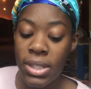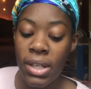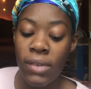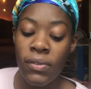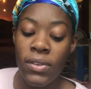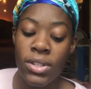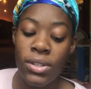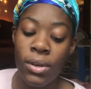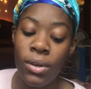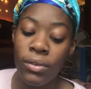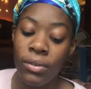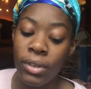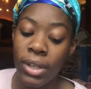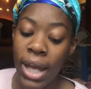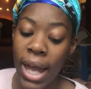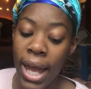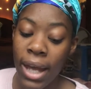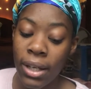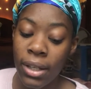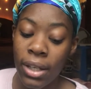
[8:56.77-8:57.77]
If it's
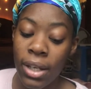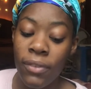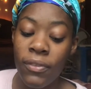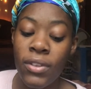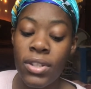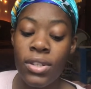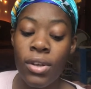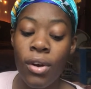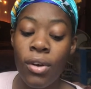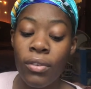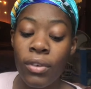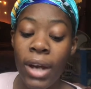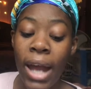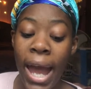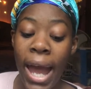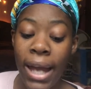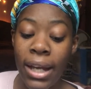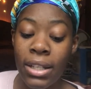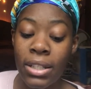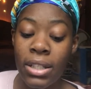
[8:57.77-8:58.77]
overreact, if it's
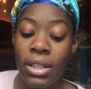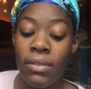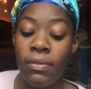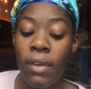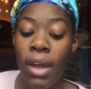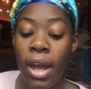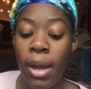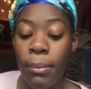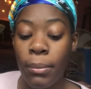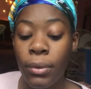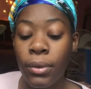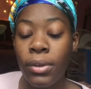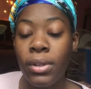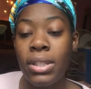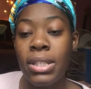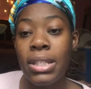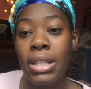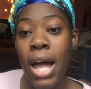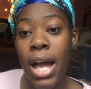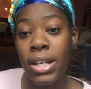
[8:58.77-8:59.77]
overactive,
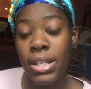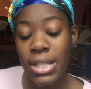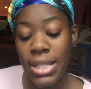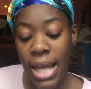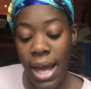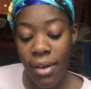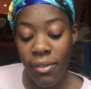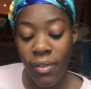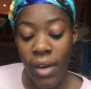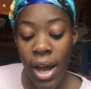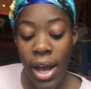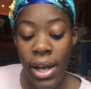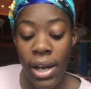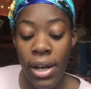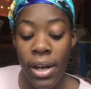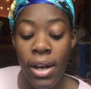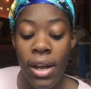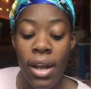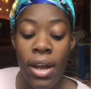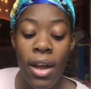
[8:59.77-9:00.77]
emerald slash
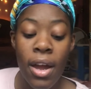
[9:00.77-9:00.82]
sapphire.